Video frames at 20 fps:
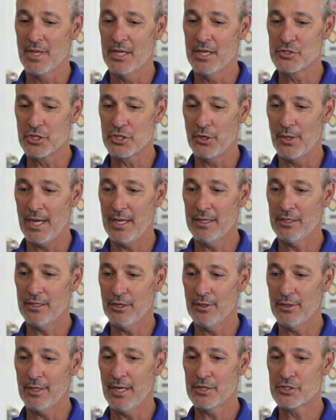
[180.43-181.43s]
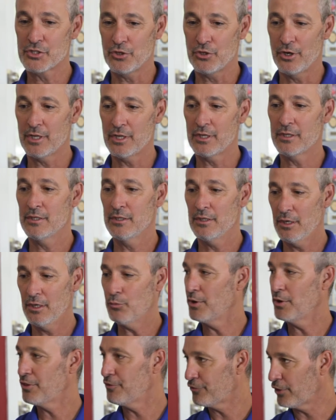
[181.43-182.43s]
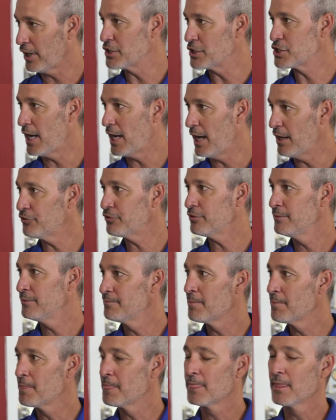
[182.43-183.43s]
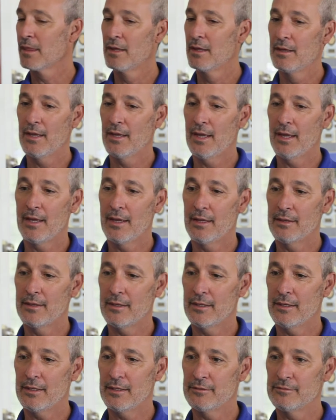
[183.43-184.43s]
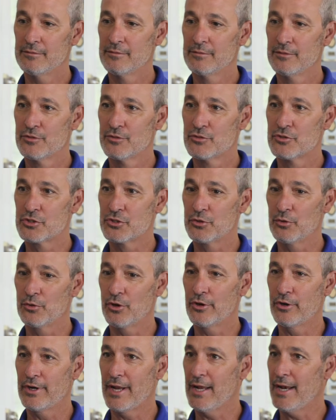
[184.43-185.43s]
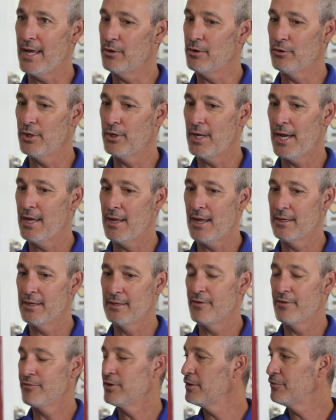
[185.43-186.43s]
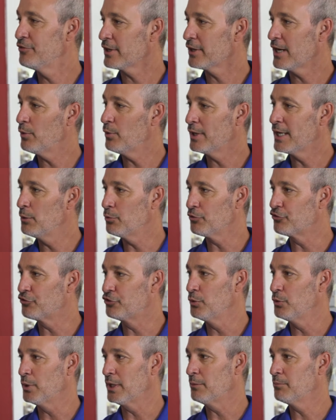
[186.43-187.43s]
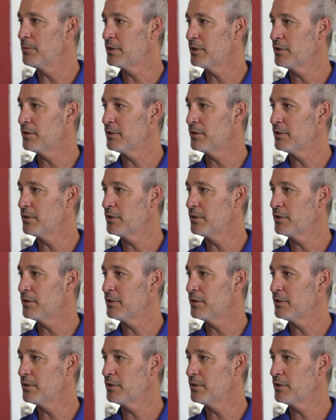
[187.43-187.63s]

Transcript: And so I started with the franchise, and soon learned out. I never did figure out what he was doing,